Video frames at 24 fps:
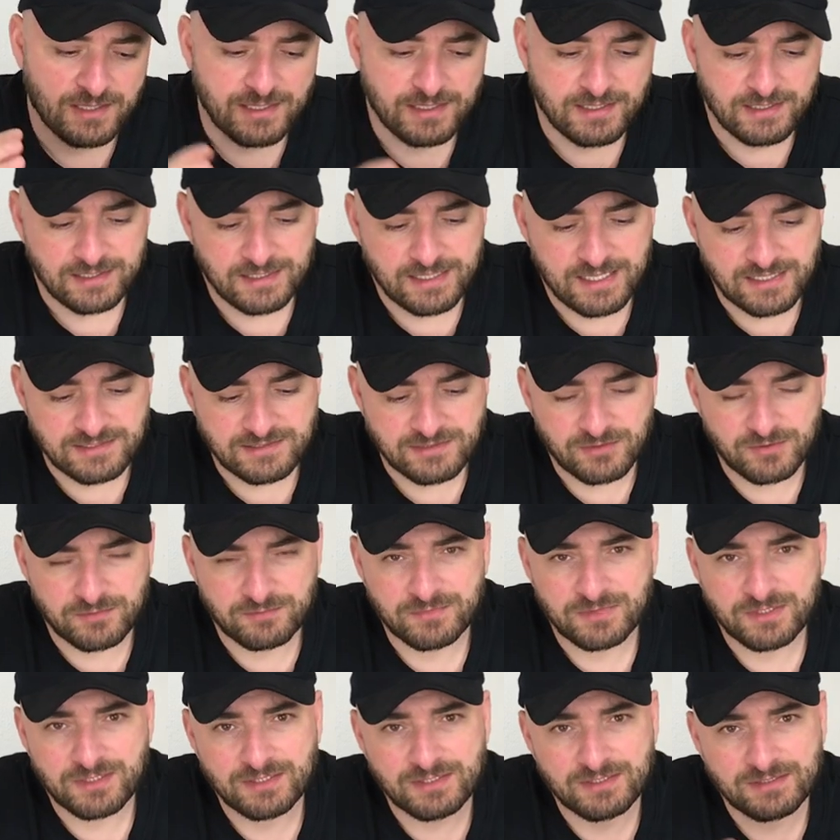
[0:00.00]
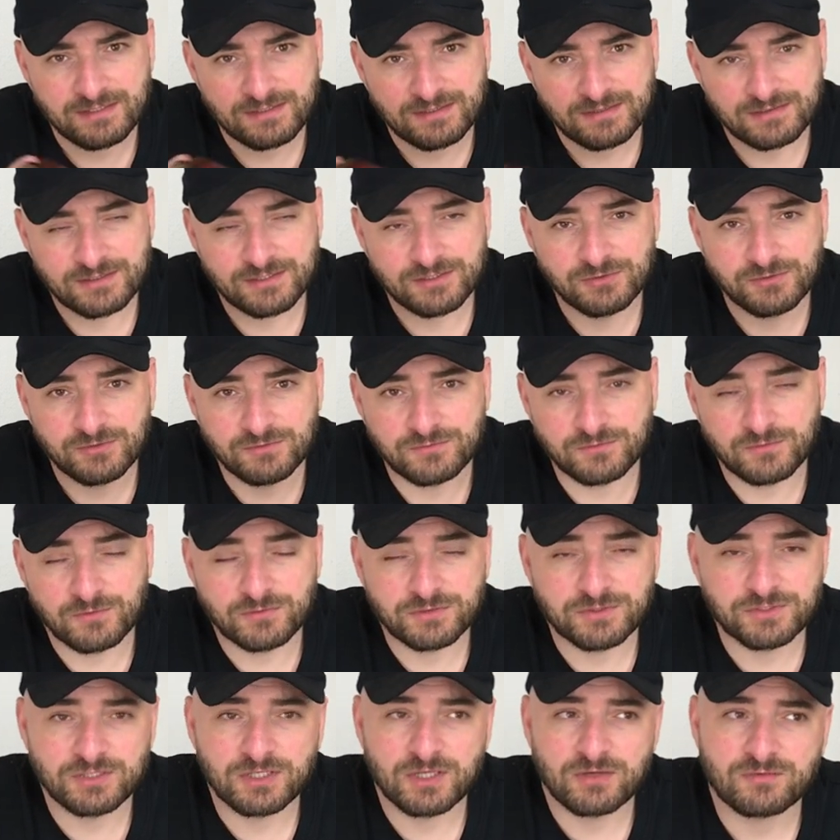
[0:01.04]
Lasts on me 10 to
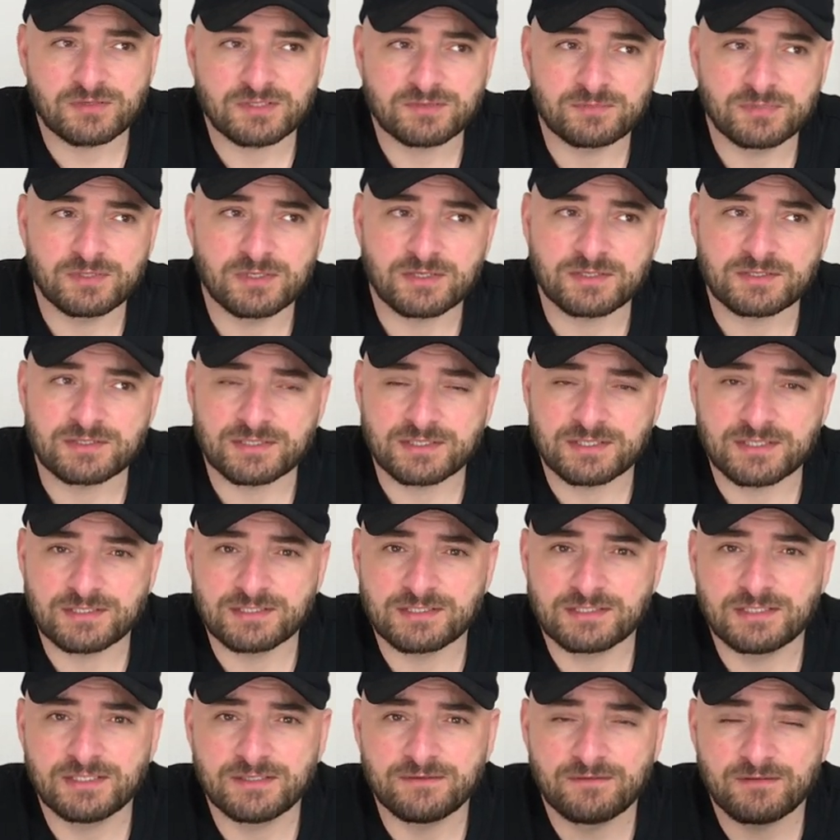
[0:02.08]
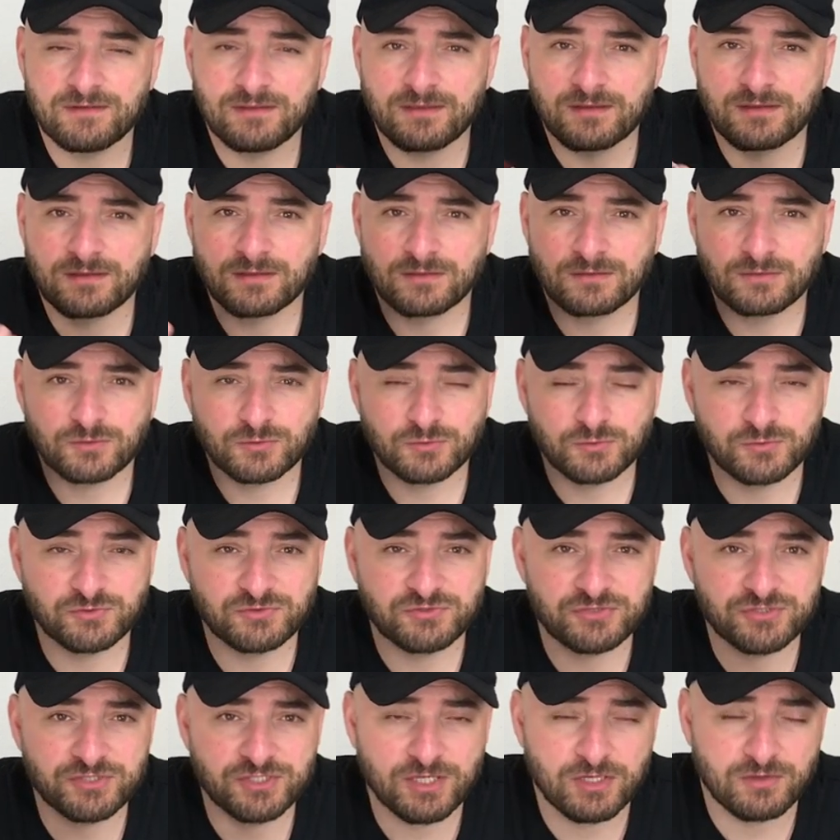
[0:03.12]
14 hours plus easily with
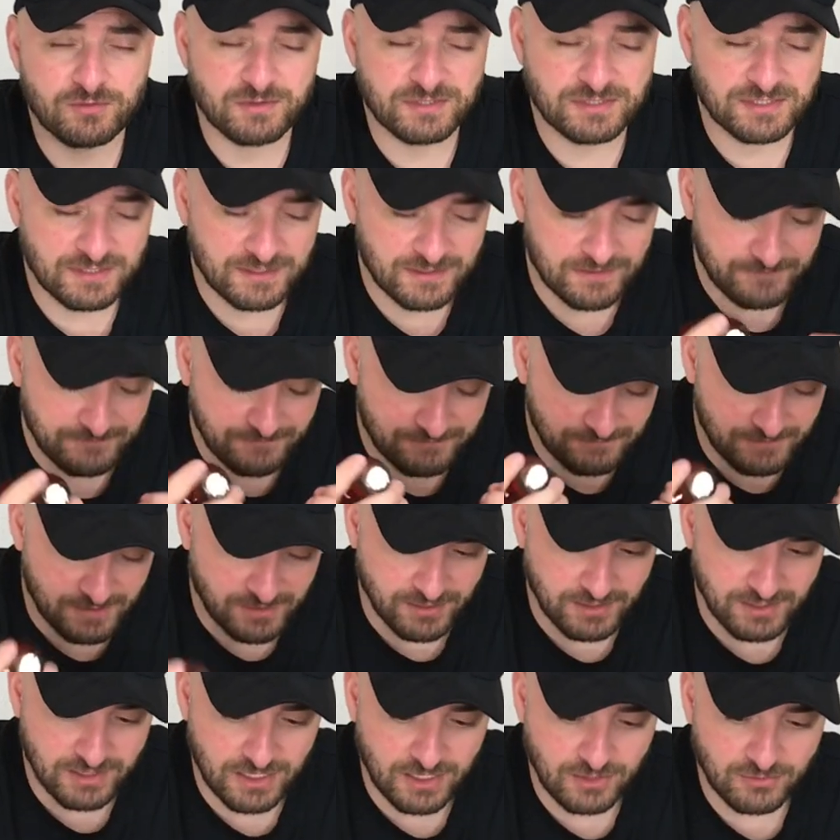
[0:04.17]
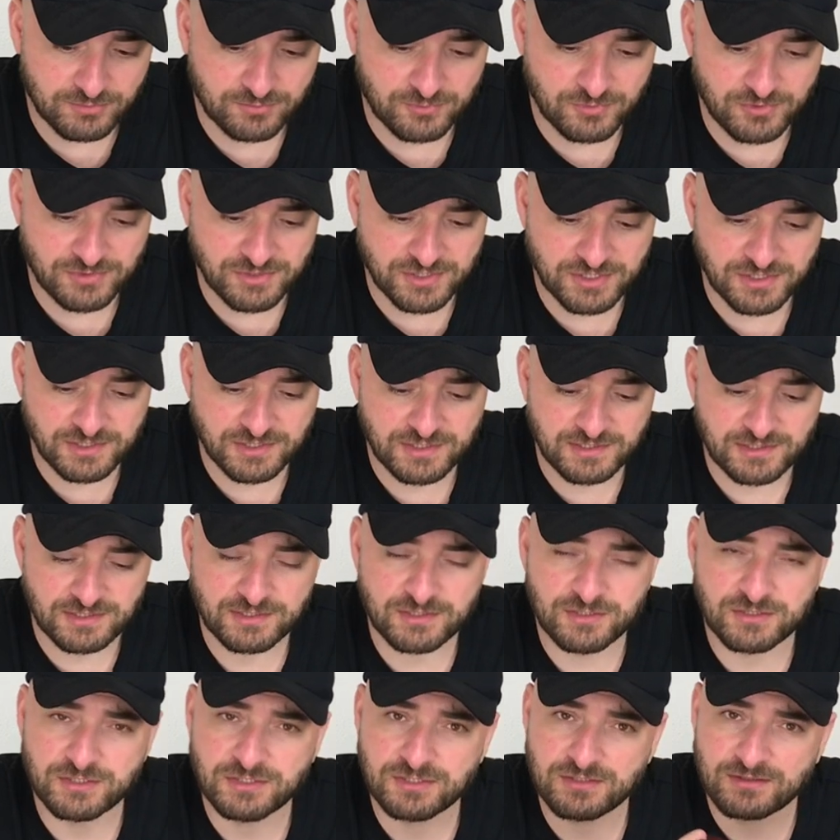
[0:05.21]
2-3 hours very loud projection and
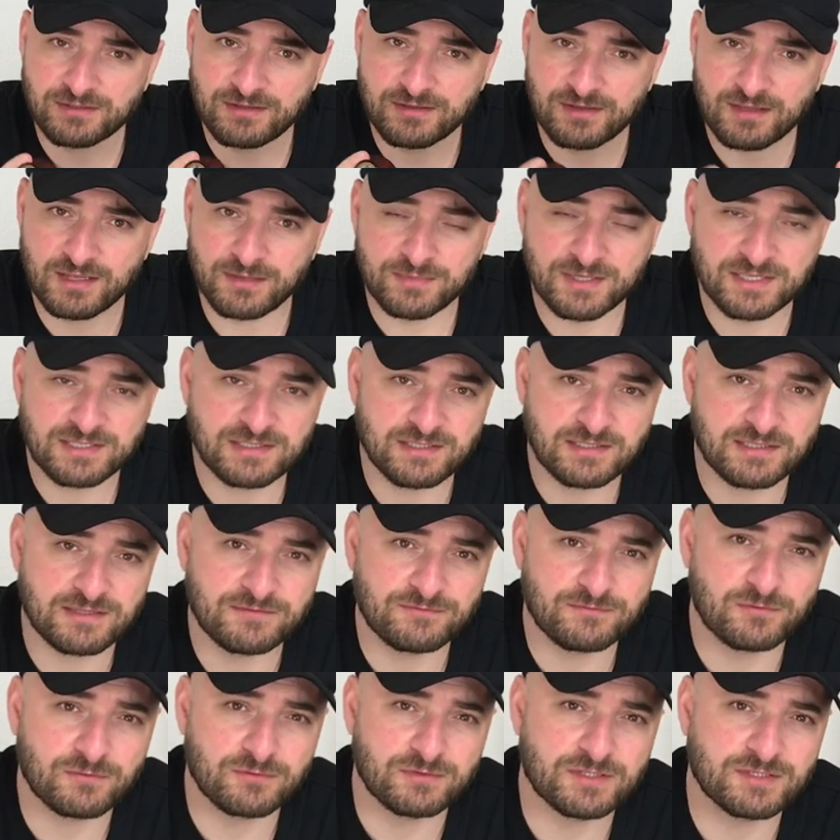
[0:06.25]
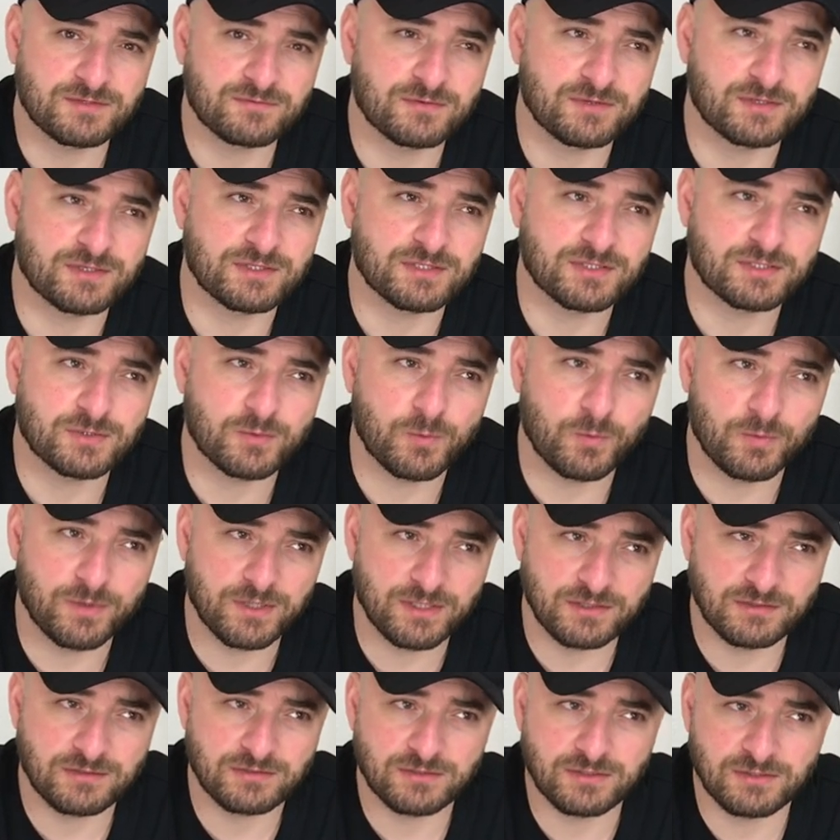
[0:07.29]
sillage. The best season for this one is
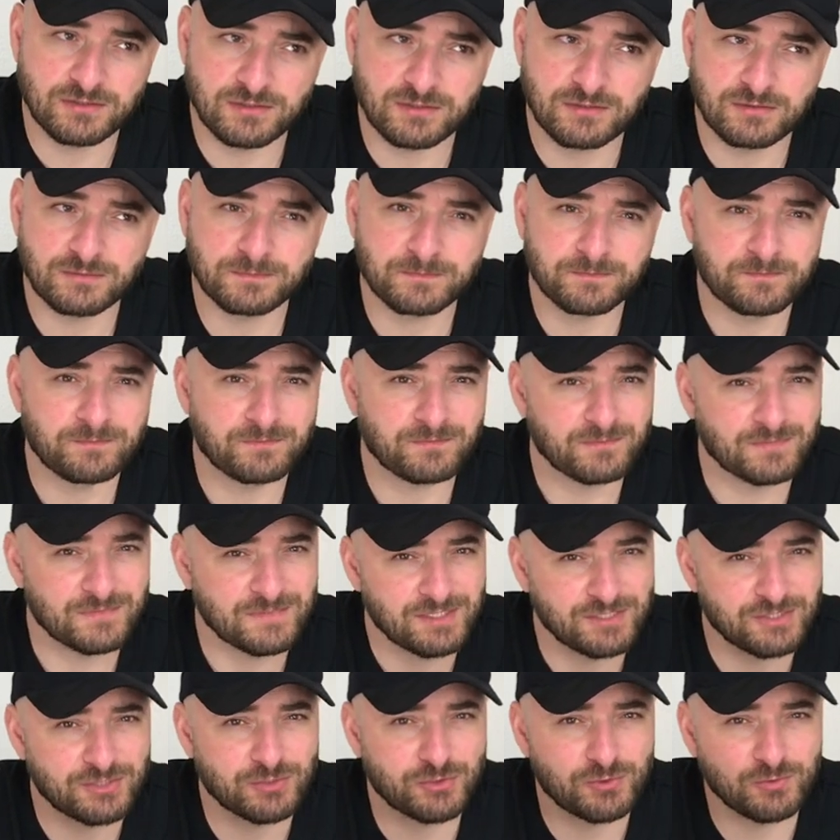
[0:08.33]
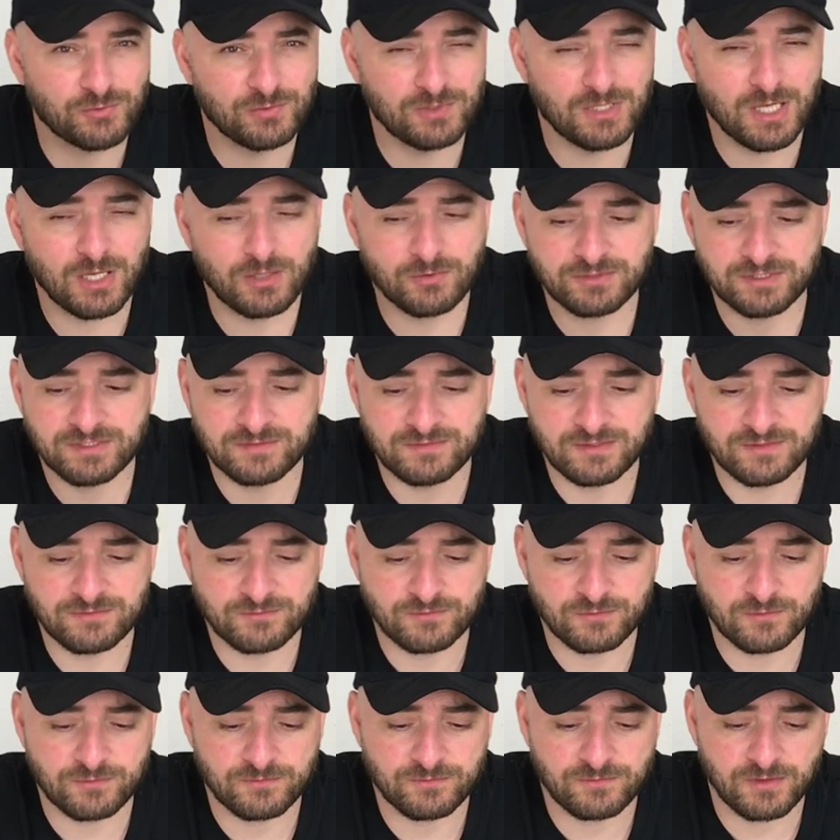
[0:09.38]
winter. It is too loud even
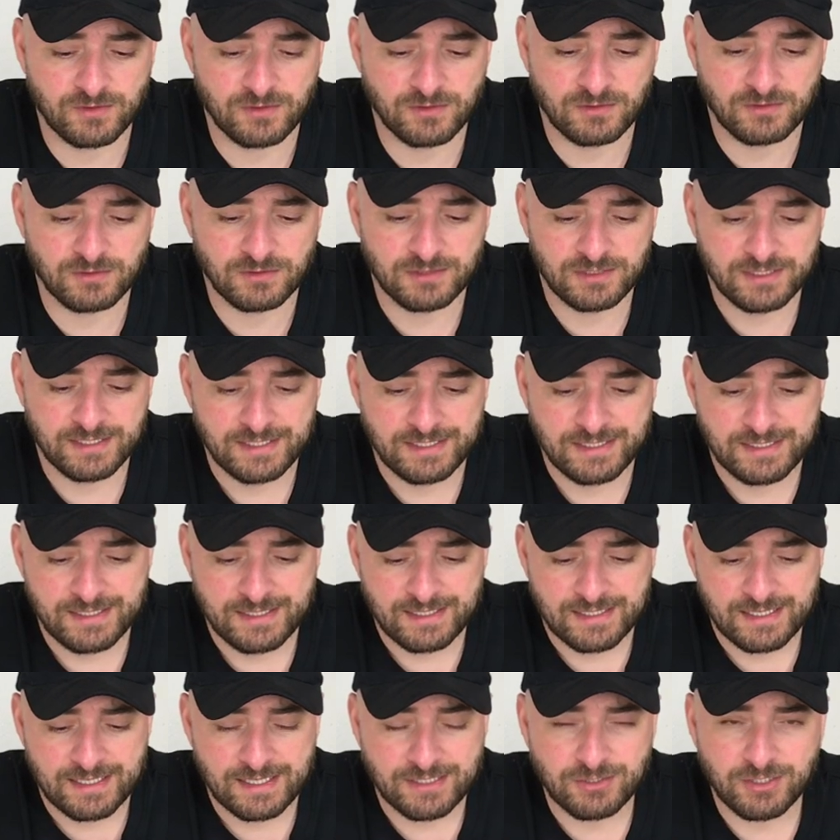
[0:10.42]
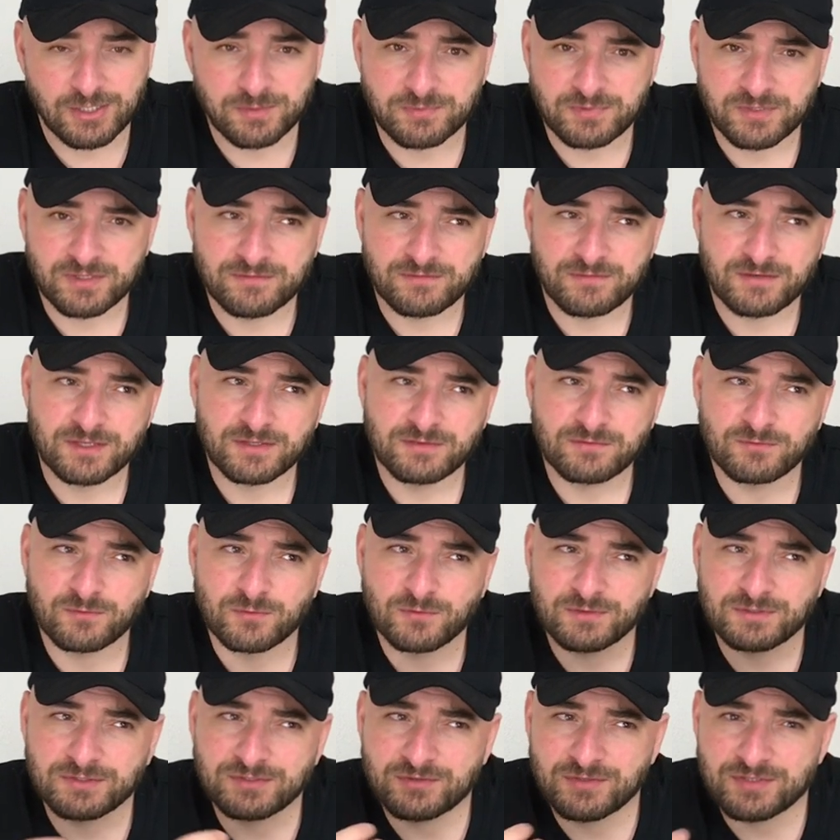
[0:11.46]
for fall, and I prefer it
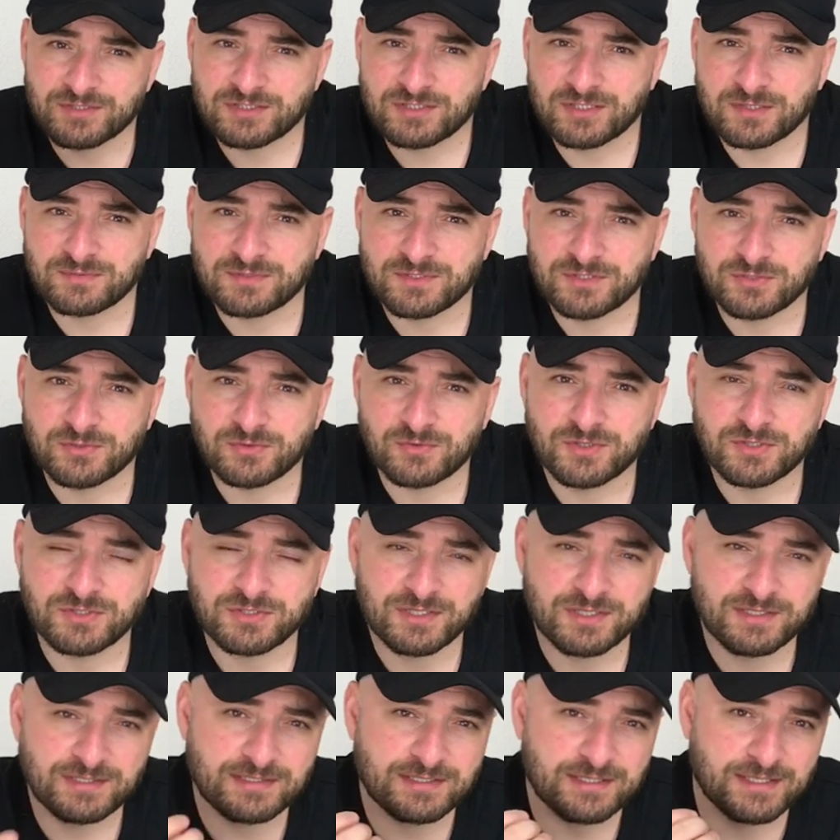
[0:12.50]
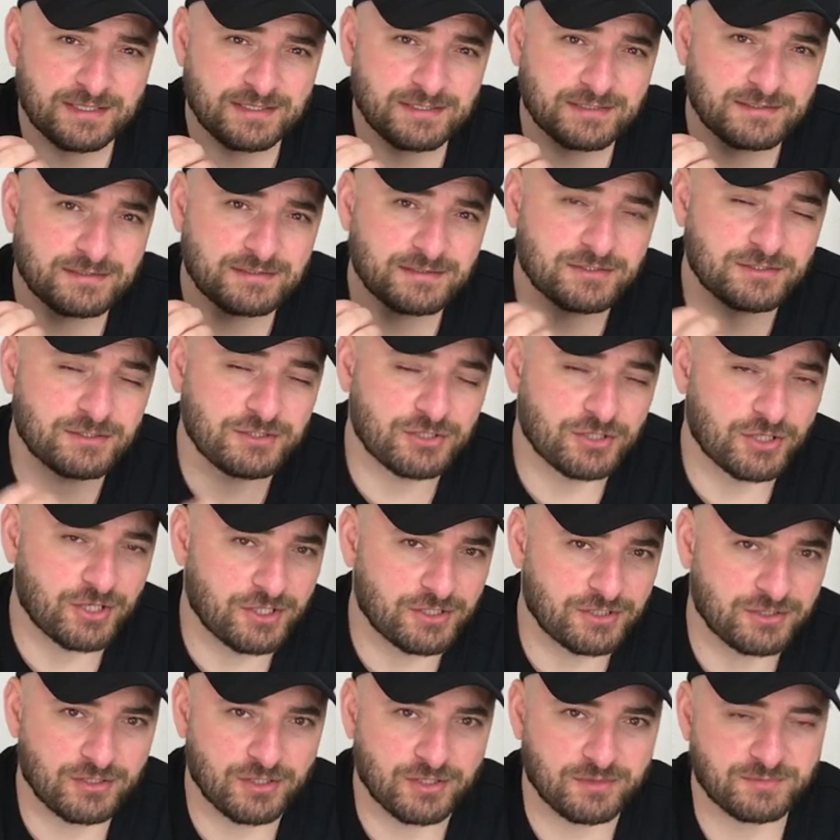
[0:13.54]
for dressed up situations and
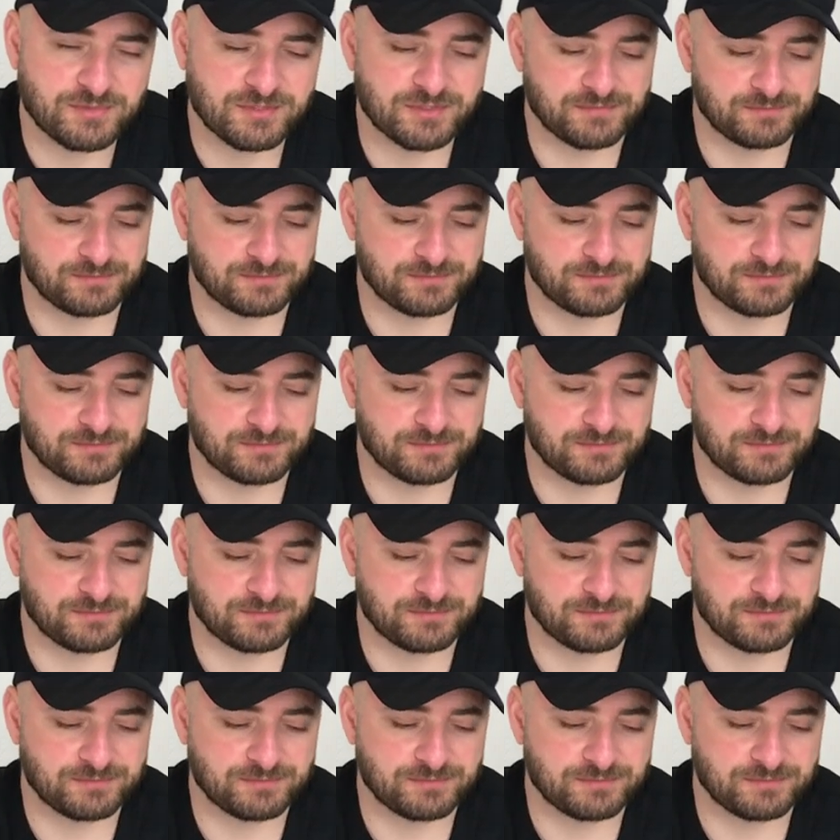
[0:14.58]
night times.